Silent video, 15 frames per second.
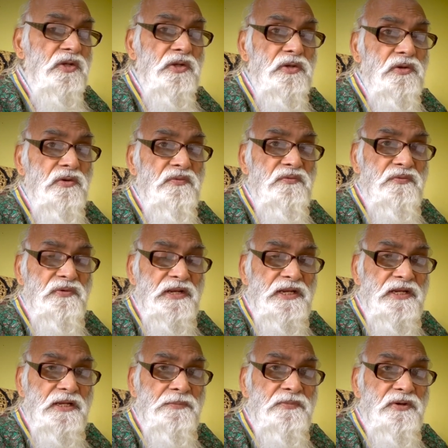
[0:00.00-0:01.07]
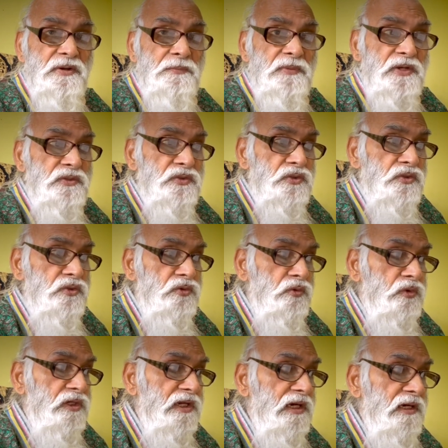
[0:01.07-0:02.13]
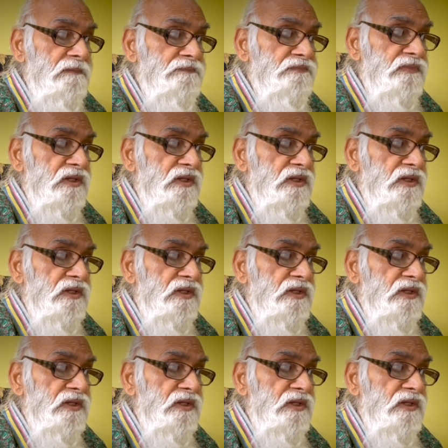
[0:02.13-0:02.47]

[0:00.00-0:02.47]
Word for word: your freedom remains total.